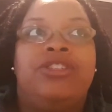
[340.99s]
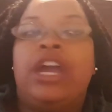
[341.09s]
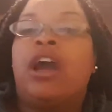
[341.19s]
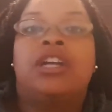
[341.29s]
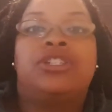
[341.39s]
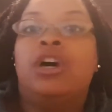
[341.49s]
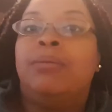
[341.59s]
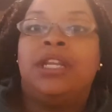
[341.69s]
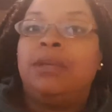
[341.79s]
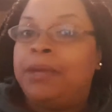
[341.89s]
there are so
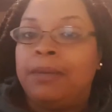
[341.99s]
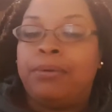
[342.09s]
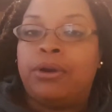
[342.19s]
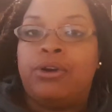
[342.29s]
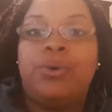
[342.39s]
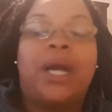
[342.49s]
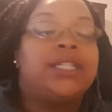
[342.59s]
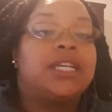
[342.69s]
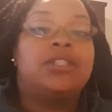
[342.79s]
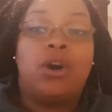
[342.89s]
many people who are
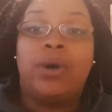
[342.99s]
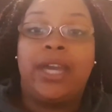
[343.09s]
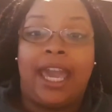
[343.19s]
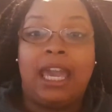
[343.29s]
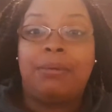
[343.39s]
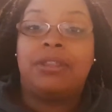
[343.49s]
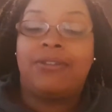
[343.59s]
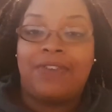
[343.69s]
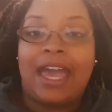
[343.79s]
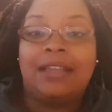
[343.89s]
just okay with the
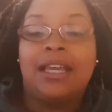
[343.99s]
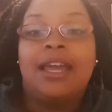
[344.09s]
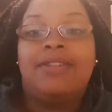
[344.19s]
fact